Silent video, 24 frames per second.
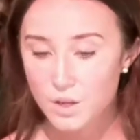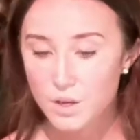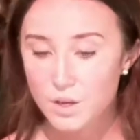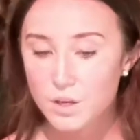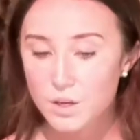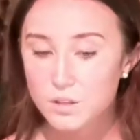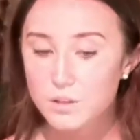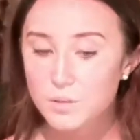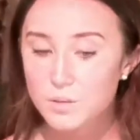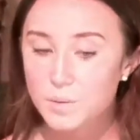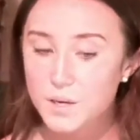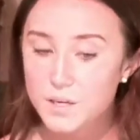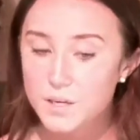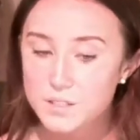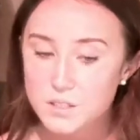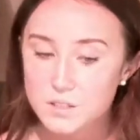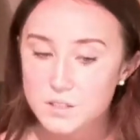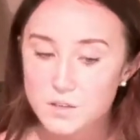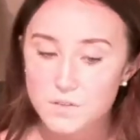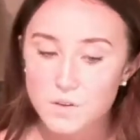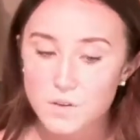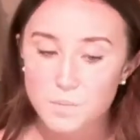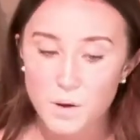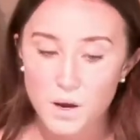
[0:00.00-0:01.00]
The
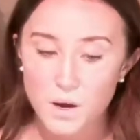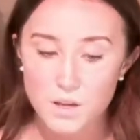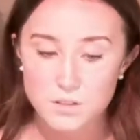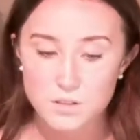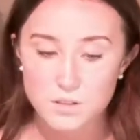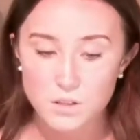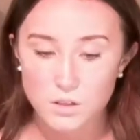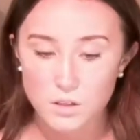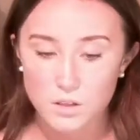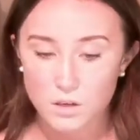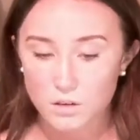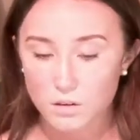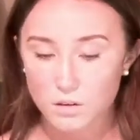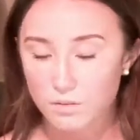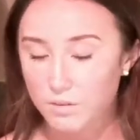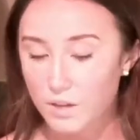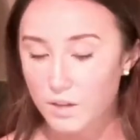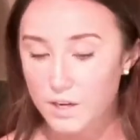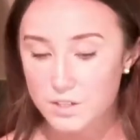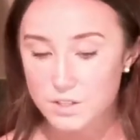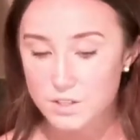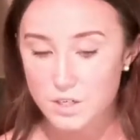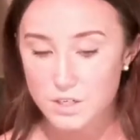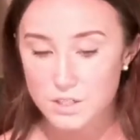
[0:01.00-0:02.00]
pieces of the puzzle are
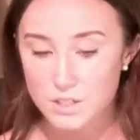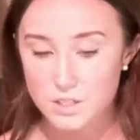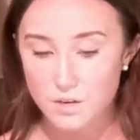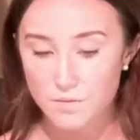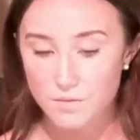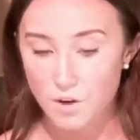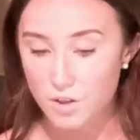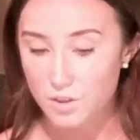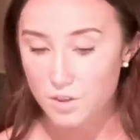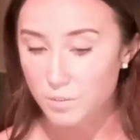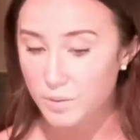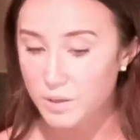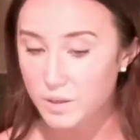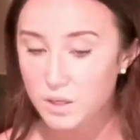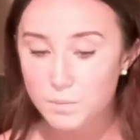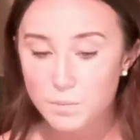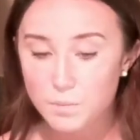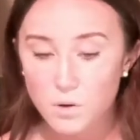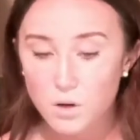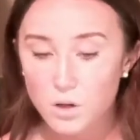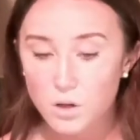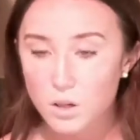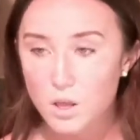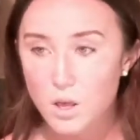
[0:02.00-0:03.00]
reflections of all the
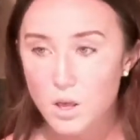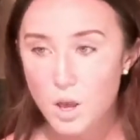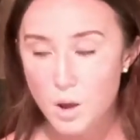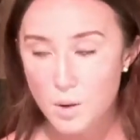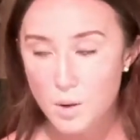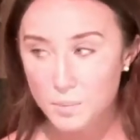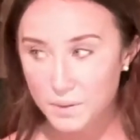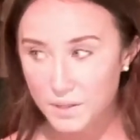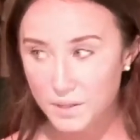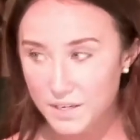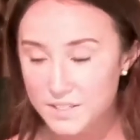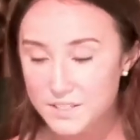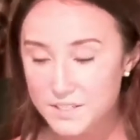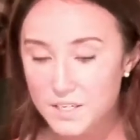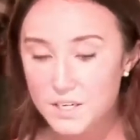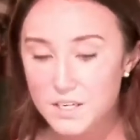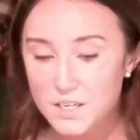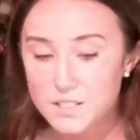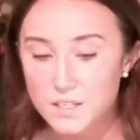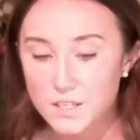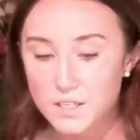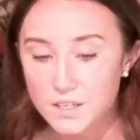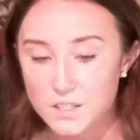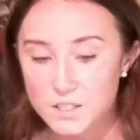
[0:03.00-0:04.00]
people,
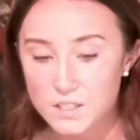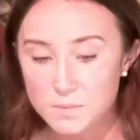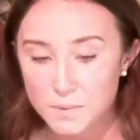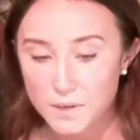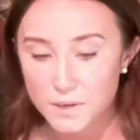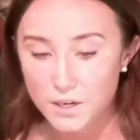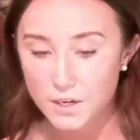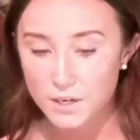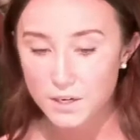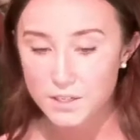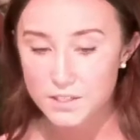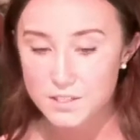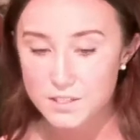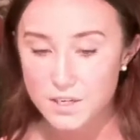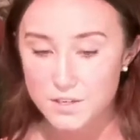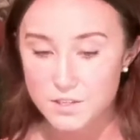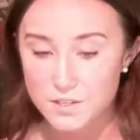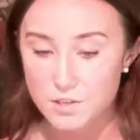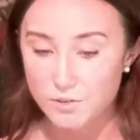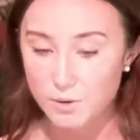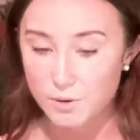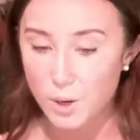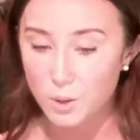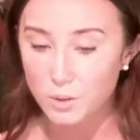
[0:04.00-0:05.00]
places, and experiences
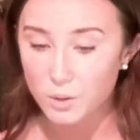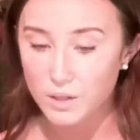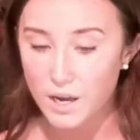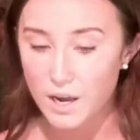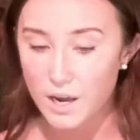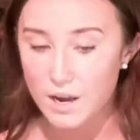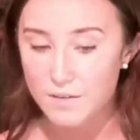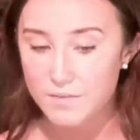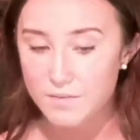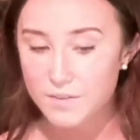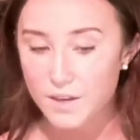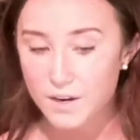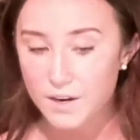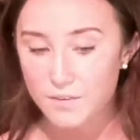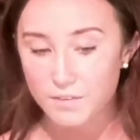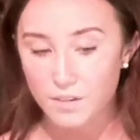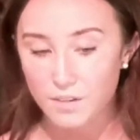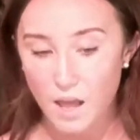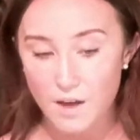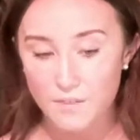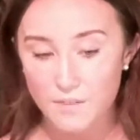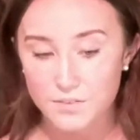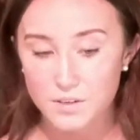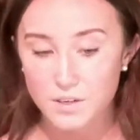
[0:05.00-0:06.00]
throughout life that have
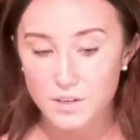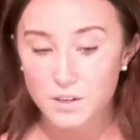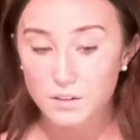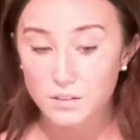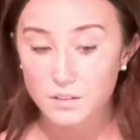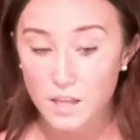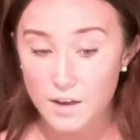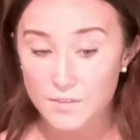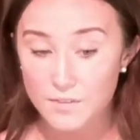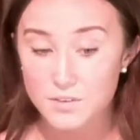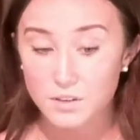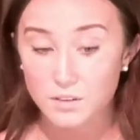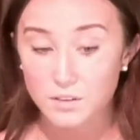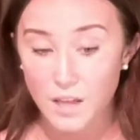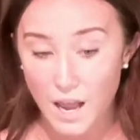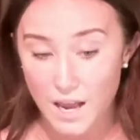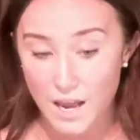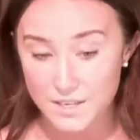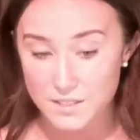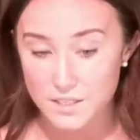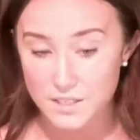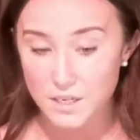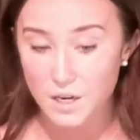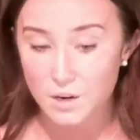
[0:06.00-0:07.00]
left, left
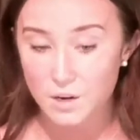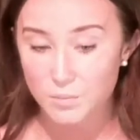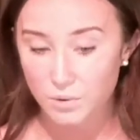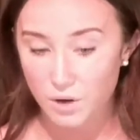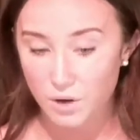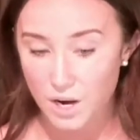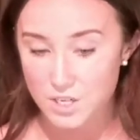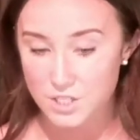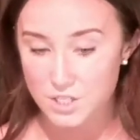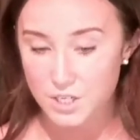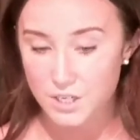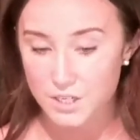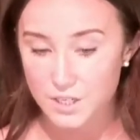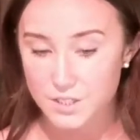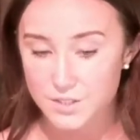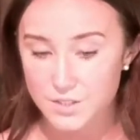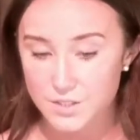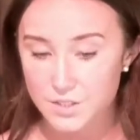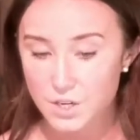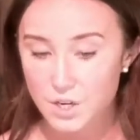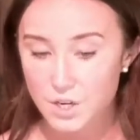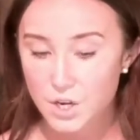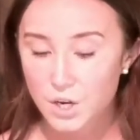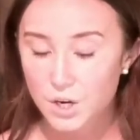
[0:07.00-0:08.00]
lasting
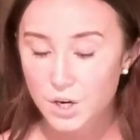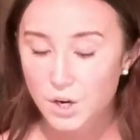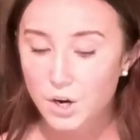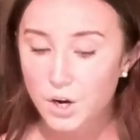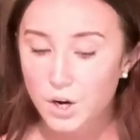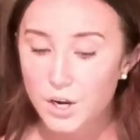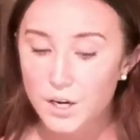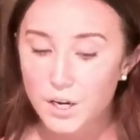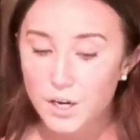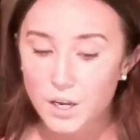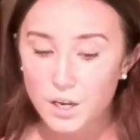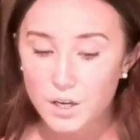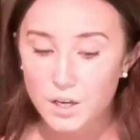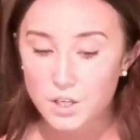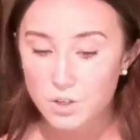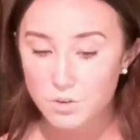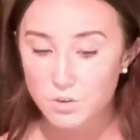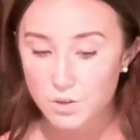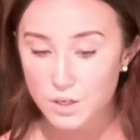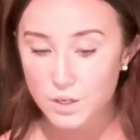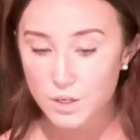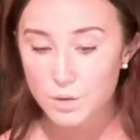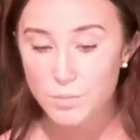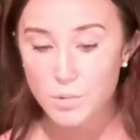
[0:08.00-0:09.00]
impressions, creating a
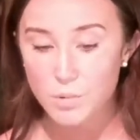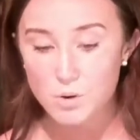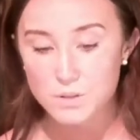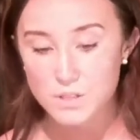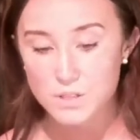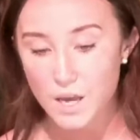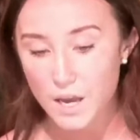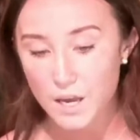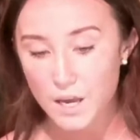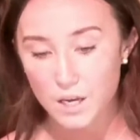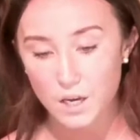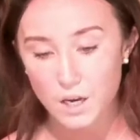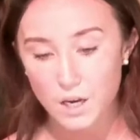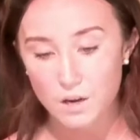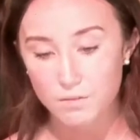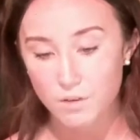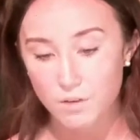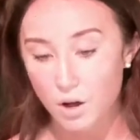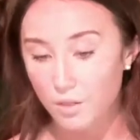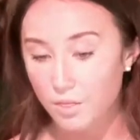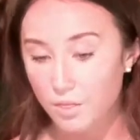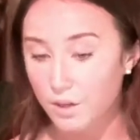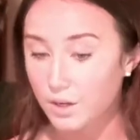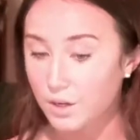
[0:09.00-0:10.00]
unique mosaic of
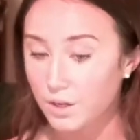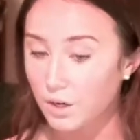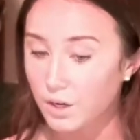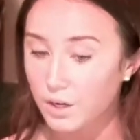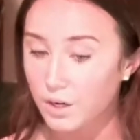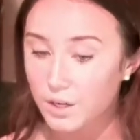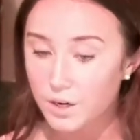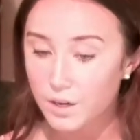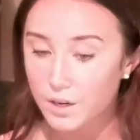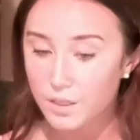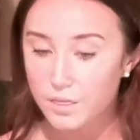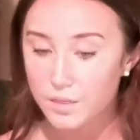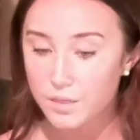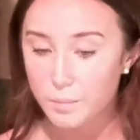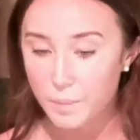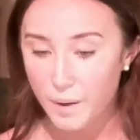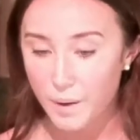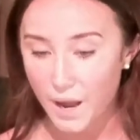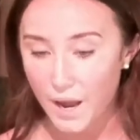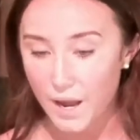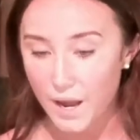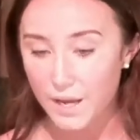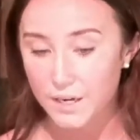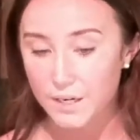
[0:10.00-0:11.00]
all the good, the
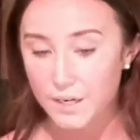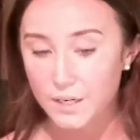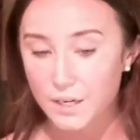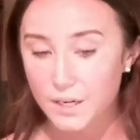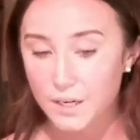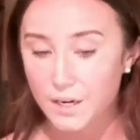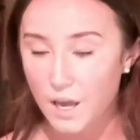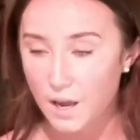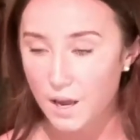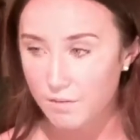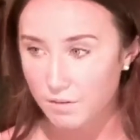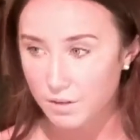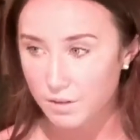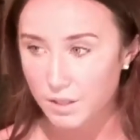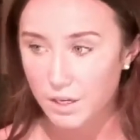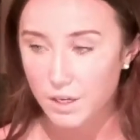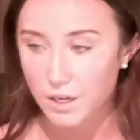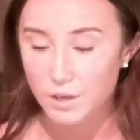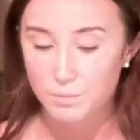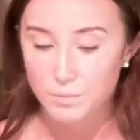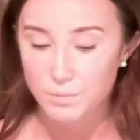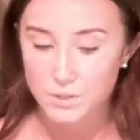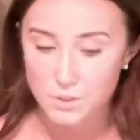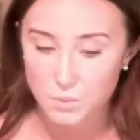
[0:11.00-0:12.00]
bad, and everything
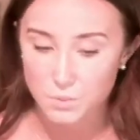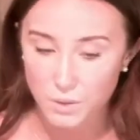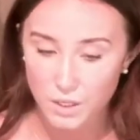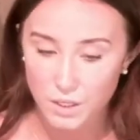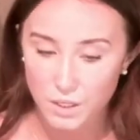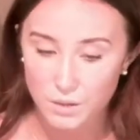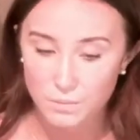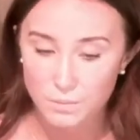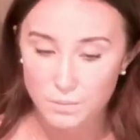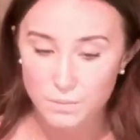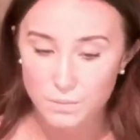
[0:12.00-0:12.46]
in between.